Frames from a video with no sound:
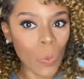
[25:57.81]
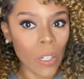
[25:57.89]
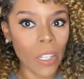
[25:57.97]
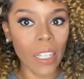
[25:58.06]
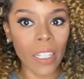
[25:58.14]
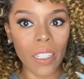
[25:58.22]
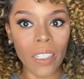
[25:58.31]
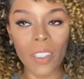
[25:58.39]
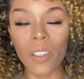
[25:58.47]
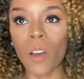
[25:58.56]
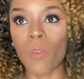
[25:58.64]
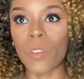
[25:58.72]
it, you
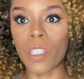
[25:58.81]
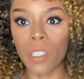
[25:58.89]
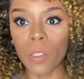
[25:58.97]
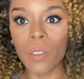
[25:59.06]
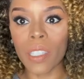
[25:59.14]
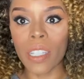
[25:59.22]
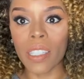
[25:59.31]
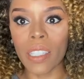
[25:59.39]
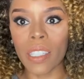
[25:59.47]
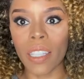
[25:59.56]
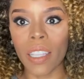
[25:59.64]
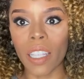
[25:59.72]
know, reduces
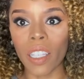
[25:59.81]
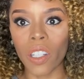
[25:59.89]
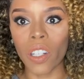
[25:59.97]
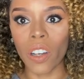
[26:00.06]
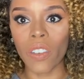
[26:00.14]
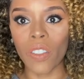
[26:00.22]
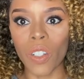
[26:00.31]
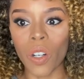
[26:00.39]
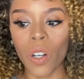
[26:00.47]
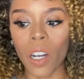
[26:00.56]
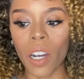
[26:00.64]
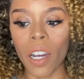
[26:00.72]
the look of
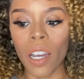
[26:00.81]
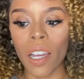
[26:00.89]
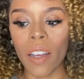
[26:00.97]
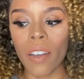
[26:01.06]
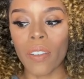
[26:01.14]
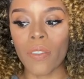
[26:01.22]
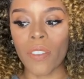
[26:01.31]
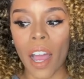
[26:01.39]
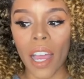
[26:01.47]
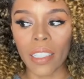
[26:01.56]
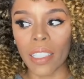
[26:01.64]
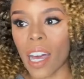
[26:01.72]
your
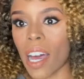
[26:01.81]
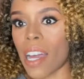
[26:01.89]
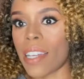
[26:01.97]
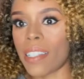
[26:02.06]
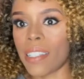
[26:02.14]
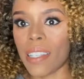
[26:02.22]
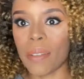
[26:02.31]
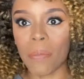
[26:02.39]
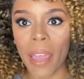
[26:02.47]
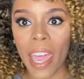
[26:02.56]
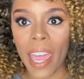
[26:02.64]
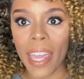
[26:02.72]
fine lines and
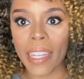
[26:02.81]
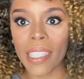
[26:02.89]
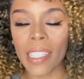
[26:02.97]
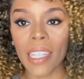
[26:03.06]
bags.